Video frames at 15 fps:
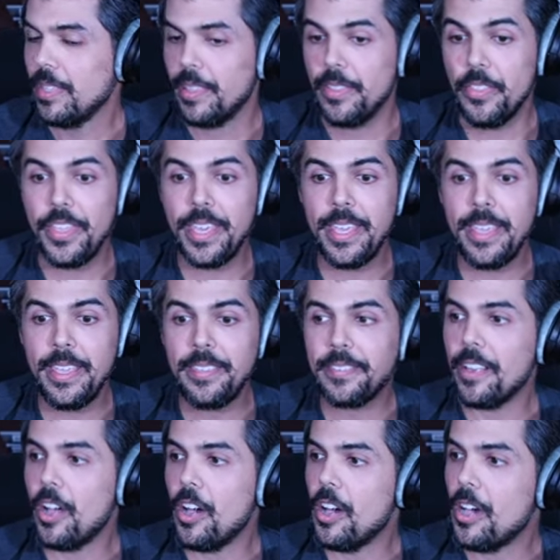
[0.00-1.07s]

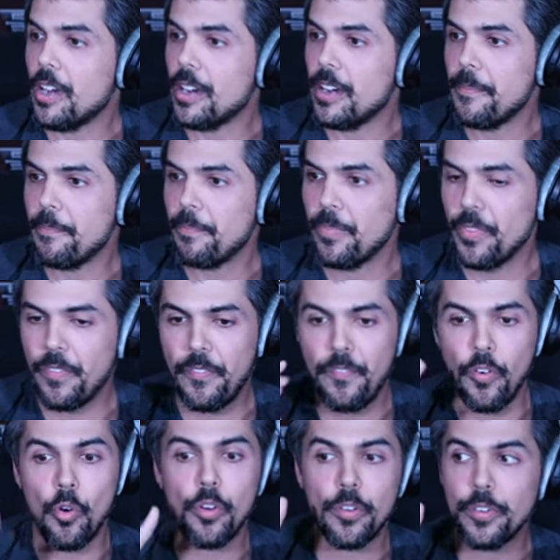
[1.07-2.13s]
These are
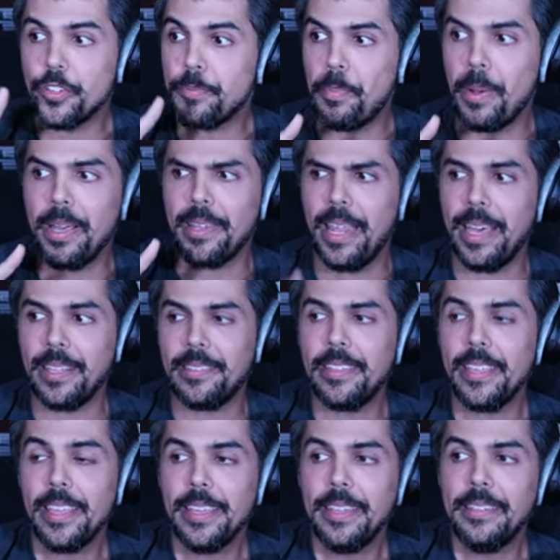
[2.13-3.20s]
four spotlights.
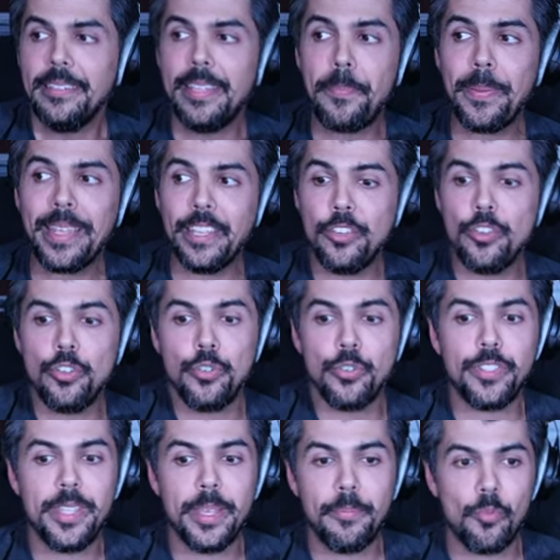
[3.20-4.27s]
Typically, you
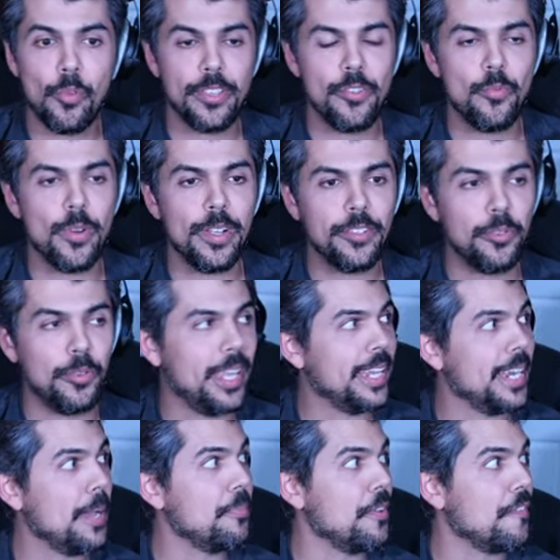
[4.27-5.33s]
use them when you want to
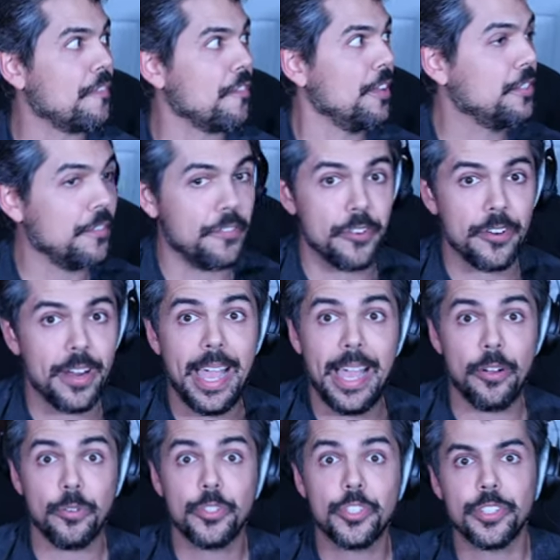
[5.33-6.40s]
light up the front of your
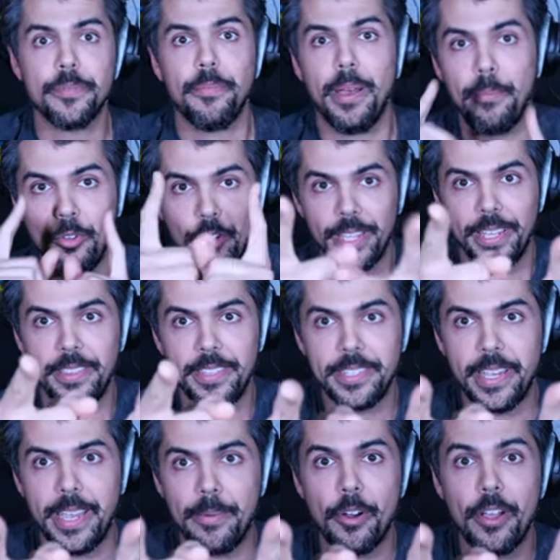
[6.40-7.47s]
house. I'm looking at this
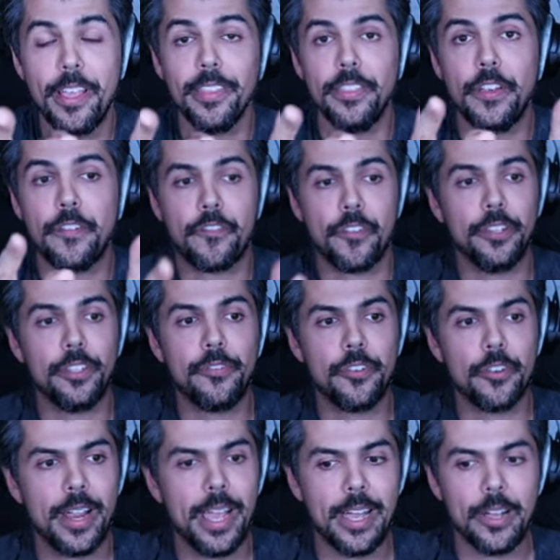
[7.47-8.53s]
camera. The front of
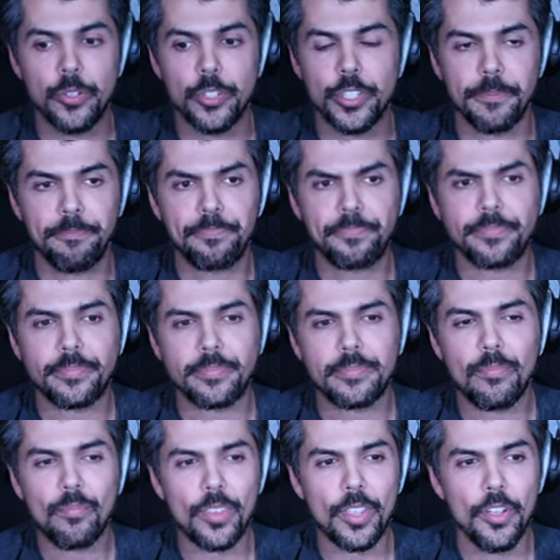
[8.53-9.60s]
your house
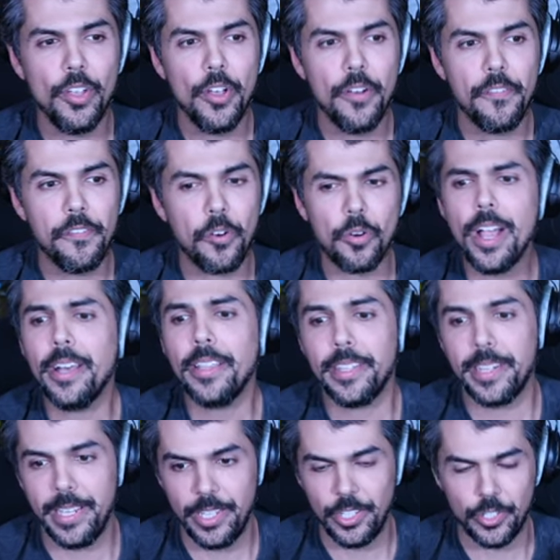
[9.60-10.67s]
for
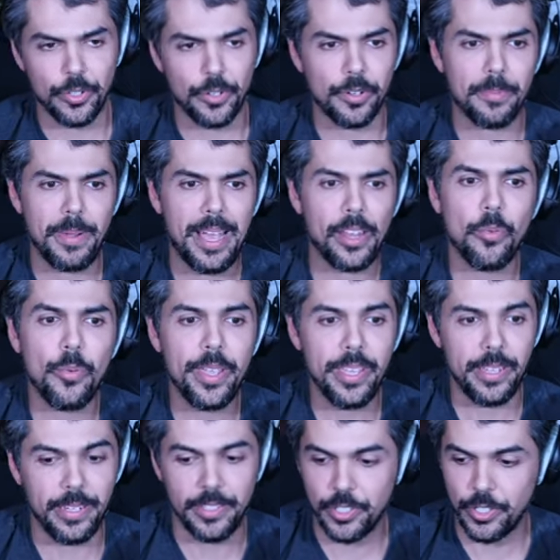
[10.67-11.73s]
holidays or Halloween.